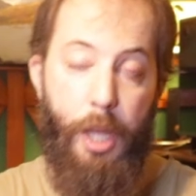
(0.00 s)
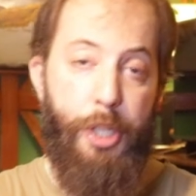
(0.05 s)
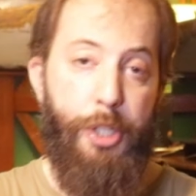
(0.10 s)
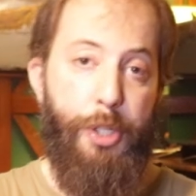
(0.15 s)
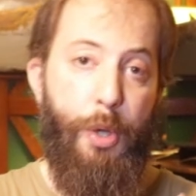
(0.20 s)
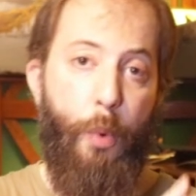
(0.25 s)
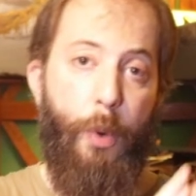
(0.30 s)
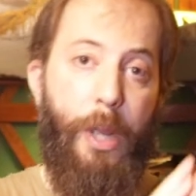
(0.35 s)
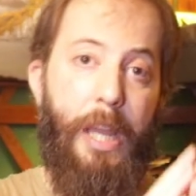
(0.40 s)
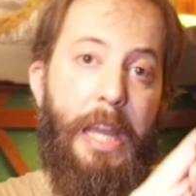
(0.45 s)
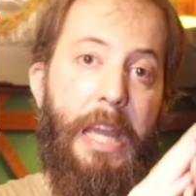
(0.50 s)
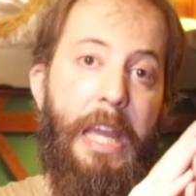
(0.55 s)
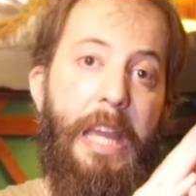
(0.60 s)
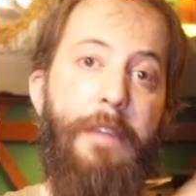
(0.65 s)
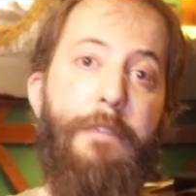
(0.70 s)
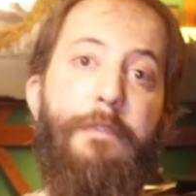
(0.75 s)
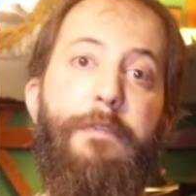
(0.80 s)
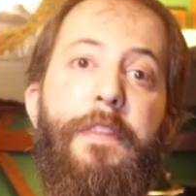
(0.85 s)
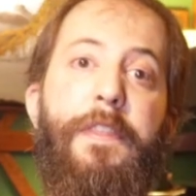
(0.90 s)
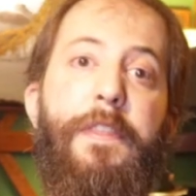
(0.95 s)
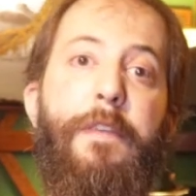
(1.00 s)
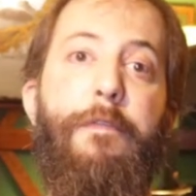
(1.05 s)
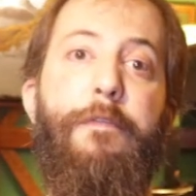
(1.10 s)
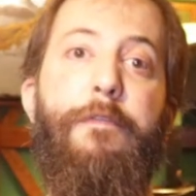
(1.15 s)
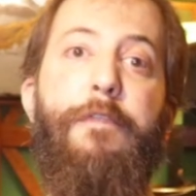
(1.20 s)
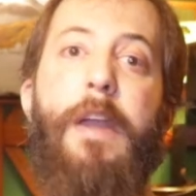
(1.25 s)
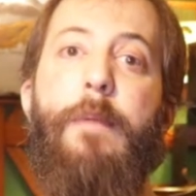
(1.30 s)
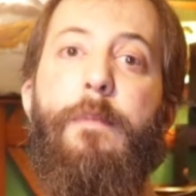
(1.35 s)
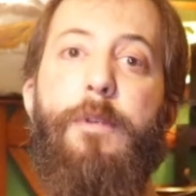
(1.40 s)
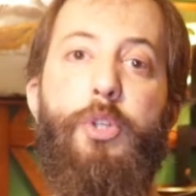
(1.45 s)
So even the
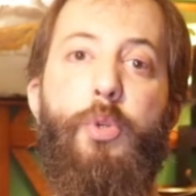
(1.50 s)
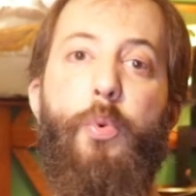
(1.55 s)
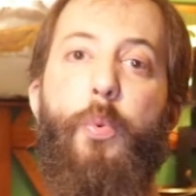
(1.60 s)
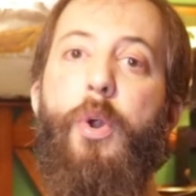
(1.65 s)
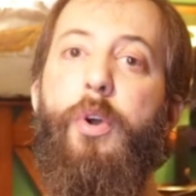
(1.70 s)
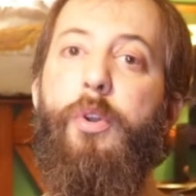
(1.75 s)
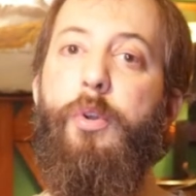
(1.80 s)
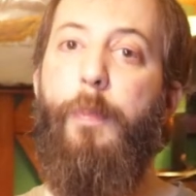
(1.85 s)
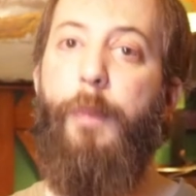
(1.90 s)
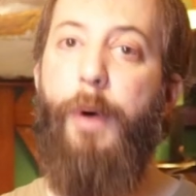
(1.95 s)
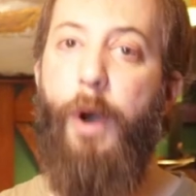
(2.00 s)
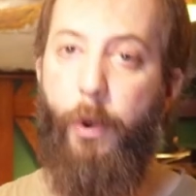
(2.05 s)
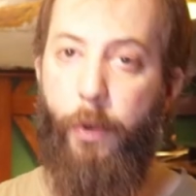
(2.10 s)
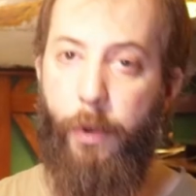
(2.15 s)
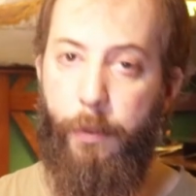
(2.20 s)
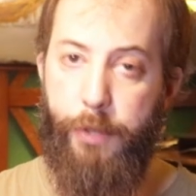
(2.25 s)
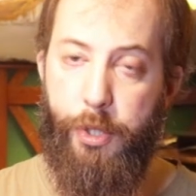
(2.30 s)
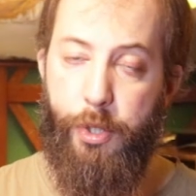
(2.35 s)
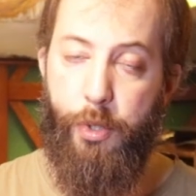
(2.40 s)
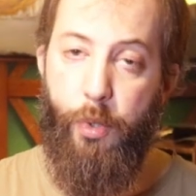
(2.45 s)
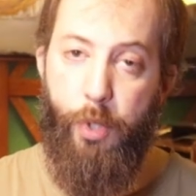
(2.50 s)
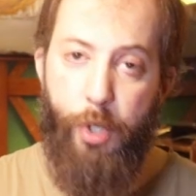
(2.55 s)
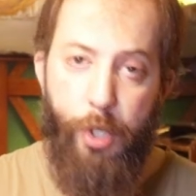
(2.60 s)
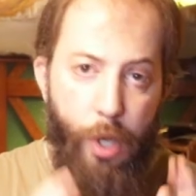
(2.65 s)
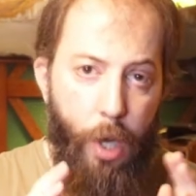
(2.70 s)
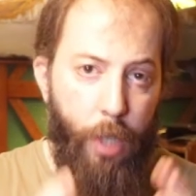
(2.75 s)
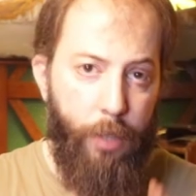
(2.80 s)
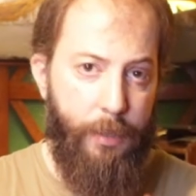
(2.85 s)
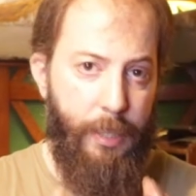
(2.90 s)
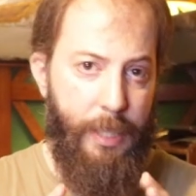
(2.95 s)
famous rune poems do
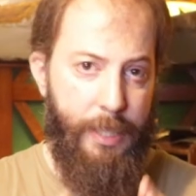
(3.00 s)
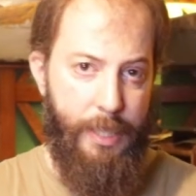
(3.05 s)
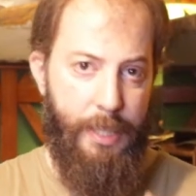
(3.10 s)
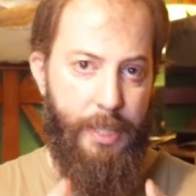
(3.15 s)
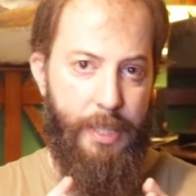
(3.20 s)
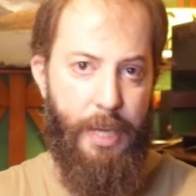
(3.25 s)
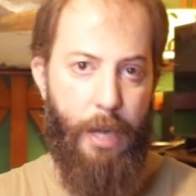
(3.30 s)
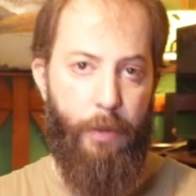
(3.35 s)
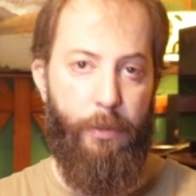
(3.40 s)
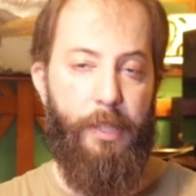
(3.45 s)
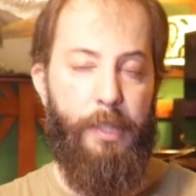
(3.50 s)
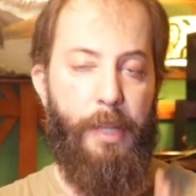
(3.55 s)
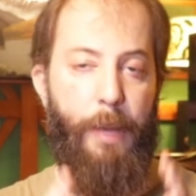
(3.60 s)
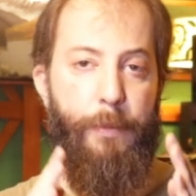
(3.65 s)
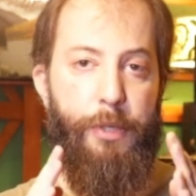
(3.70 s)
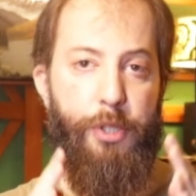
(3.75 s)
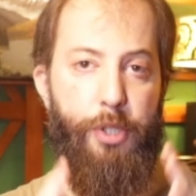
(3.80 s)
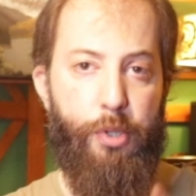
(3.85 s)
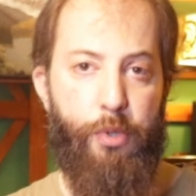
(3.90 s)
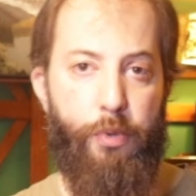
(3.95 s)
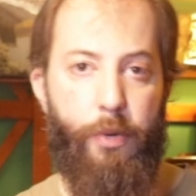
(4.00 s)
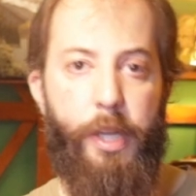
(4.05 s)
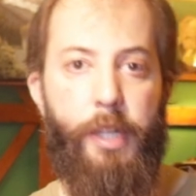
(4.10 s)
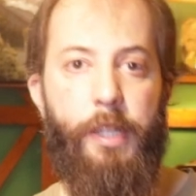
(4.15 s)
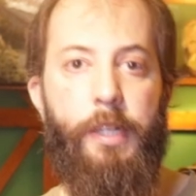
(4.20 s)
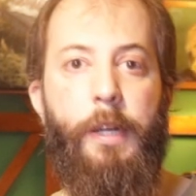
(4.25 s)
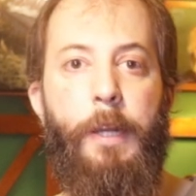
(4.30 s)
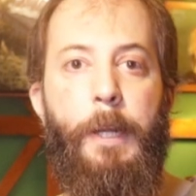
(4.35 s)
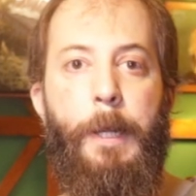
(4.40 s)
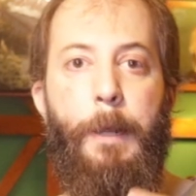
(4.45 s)
not necessarily
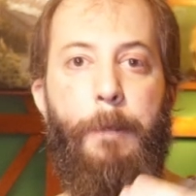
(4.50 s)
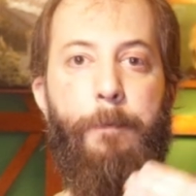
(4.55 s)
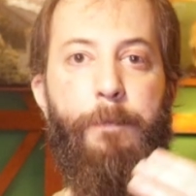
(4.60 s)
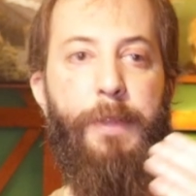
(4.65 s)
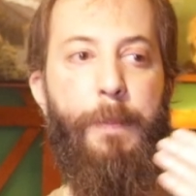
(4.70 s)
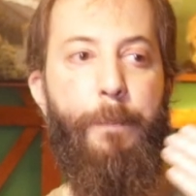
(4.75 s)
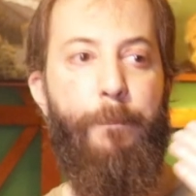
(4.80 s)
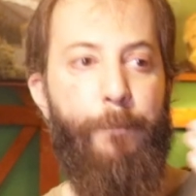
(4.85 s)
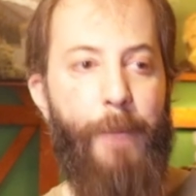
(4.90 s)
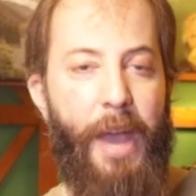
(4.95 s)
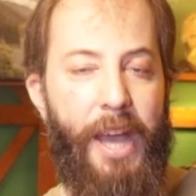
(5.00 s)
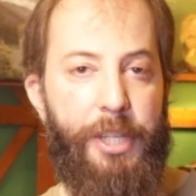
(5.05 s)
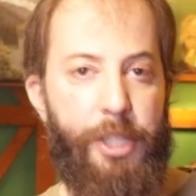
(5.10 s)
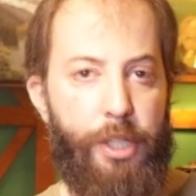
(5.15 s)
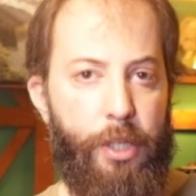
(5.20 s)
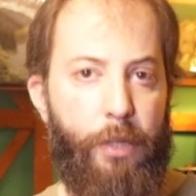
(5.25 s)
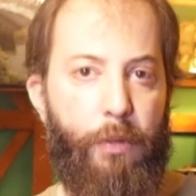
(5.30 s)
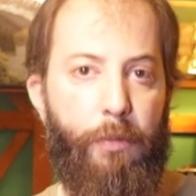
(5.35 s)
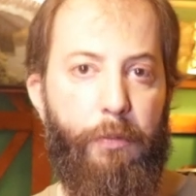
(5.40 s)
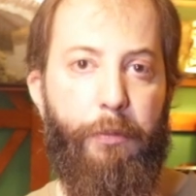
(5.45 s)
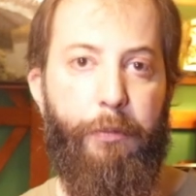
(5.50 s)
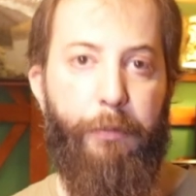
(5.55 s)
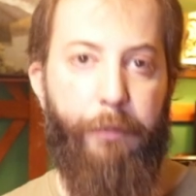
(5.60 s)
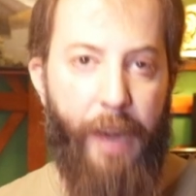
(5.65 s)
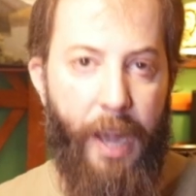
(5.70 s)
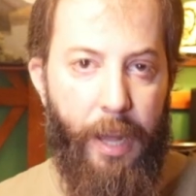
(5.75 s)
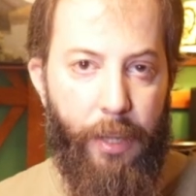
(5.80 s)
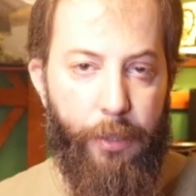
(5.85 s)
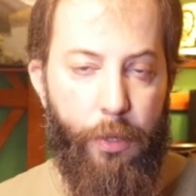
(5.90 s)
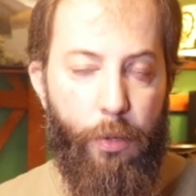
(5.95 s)
demonstrate the magical
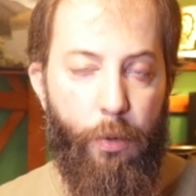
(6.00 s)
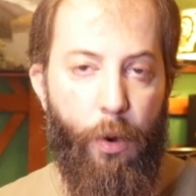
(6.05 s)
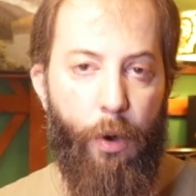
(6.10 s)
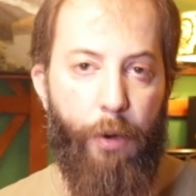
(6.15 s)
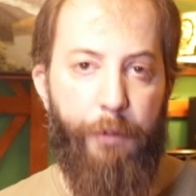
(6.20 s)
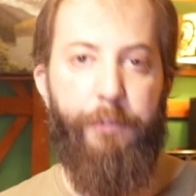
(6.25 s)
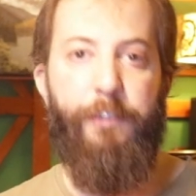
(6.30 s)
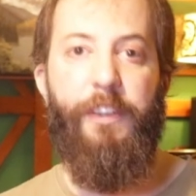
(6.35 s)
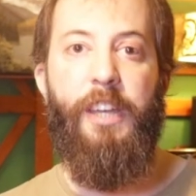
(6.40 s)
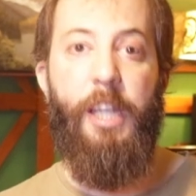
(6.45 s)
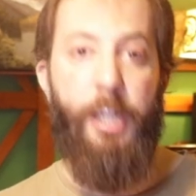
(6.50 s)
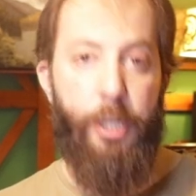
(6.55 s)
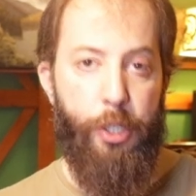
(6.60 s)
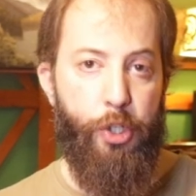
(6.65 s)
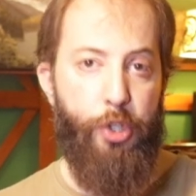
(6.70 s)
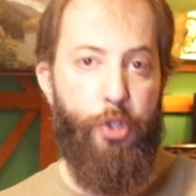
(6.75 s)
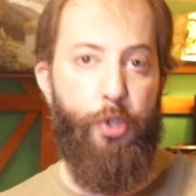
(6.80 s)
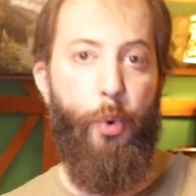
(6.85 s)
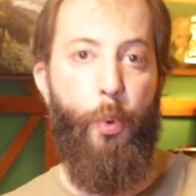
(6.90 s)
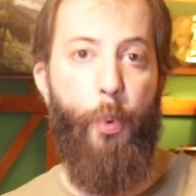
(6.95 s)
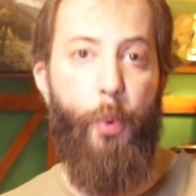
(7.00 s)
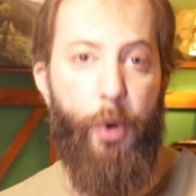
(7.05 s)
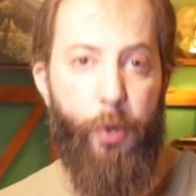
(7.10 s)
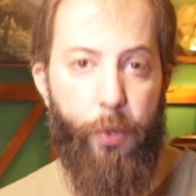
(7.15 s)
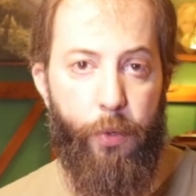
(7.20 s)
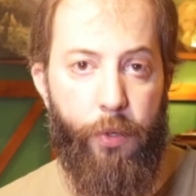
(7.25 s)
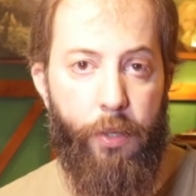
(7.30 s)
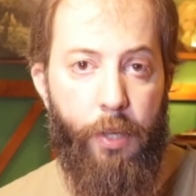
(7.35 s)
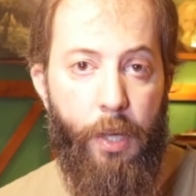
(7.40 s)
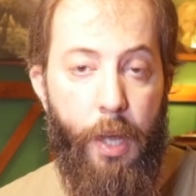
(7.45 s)
value of each
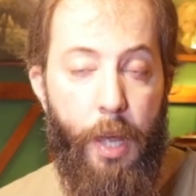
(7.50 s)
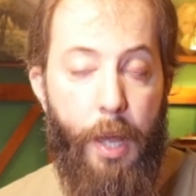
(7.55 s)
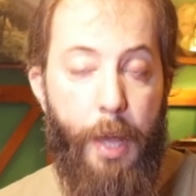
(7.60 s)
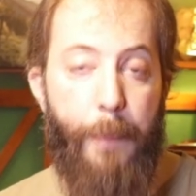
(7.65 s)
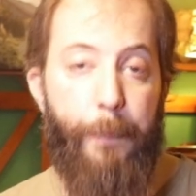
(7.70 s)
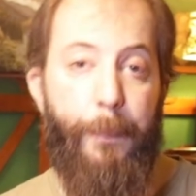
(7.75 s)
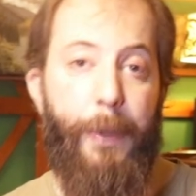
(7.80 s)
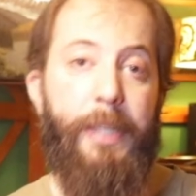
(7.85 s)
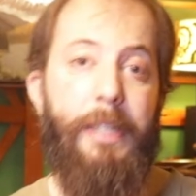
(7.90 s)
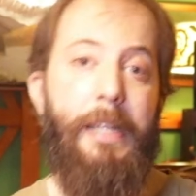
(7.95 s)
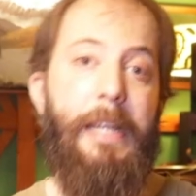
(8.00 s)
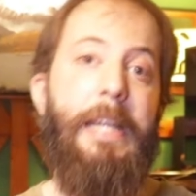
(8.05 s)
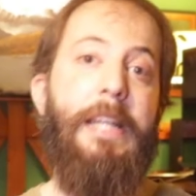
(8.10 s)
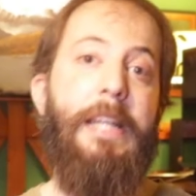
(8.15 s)
rune, but